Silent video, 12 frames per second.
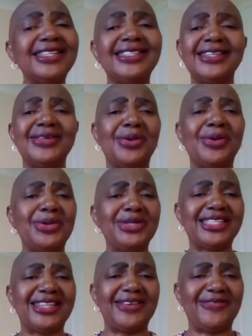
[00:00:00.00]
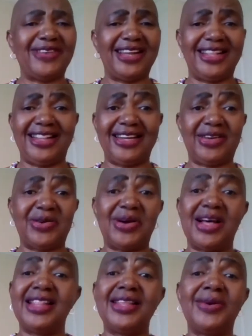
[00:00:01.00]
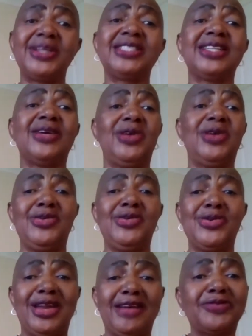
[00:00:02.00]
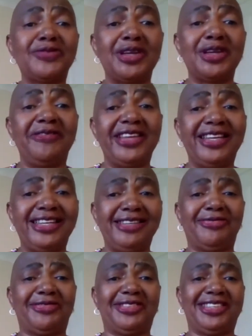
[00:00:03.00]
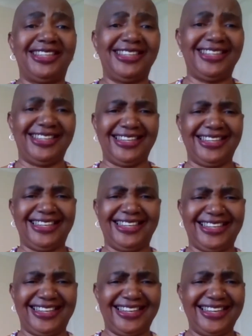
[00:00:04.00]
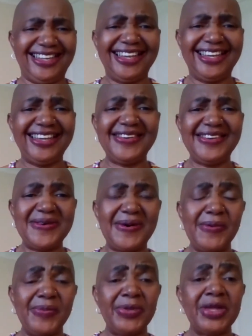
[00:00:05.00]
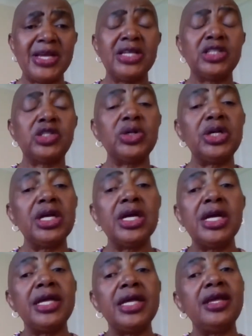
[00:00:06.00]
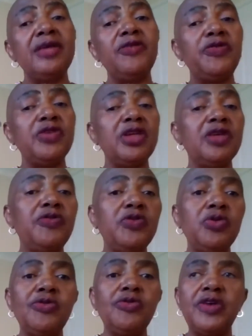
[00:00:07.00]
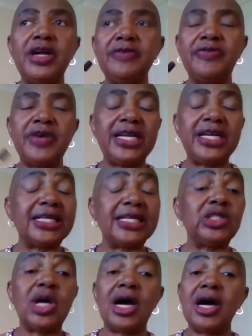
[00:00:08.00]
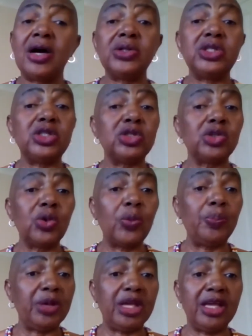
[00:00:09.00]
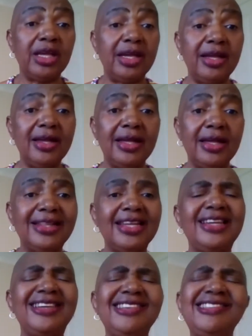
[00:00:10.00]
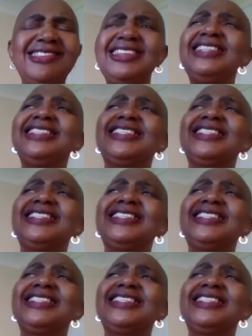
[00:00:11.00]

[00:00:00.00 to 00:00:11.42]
and all stuff like that. Or otherwise, I mean, you'll have to have a lift, you know? So if I find that your house is so big, the kitchen is